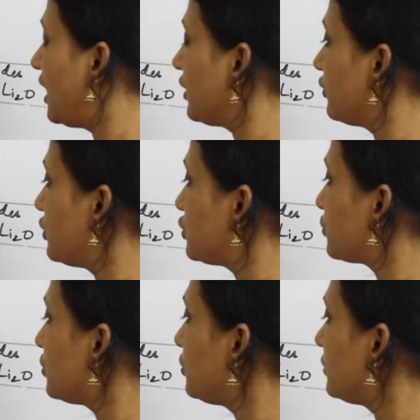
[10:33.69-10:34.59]
I already
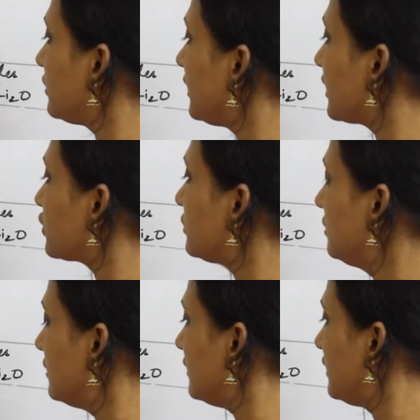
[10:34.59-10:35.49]
showed you the reaction.
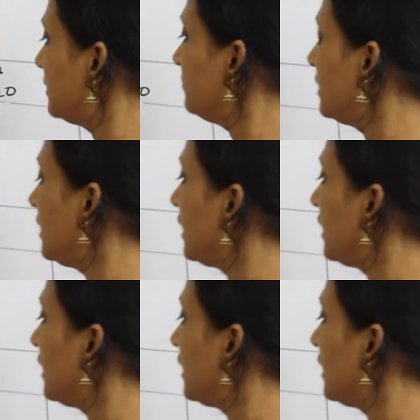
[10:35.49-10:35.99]
Lithium